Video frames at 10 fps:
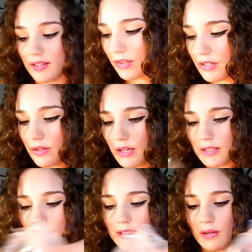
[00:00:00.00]
Then you
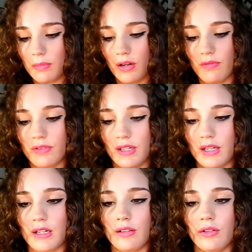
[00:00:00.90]
get some of
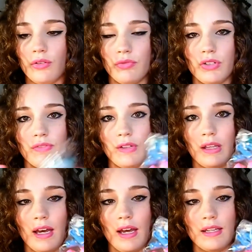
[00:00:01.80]
the little
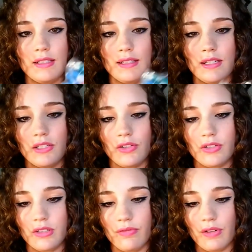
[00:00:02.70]
refill heads. These are
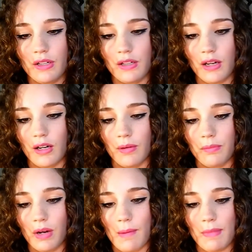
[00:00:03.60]
different
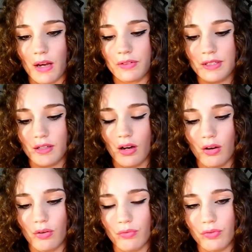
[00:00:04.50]
um, amounts
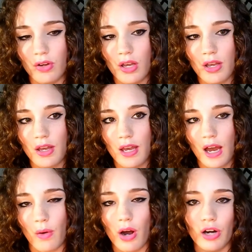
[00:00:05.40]
of
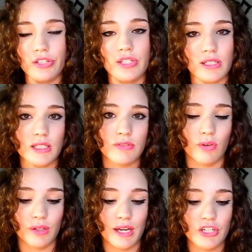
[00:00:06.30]
how harsh the
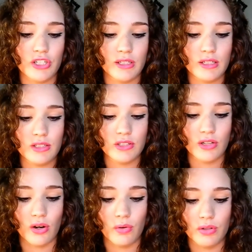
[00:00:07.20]
exfoliation is.
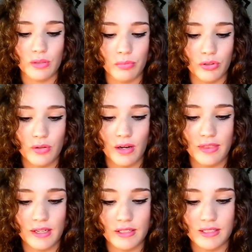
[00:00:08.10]
So the blue I
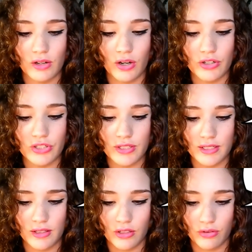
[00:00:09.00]
think is the harshest
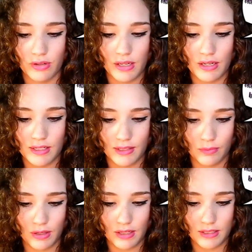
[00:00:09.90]
and the green is the
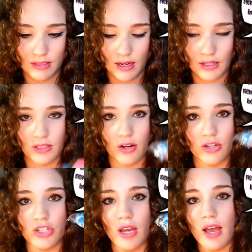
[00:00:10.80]
one that's not as
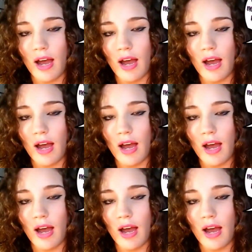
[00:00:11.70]
harsh.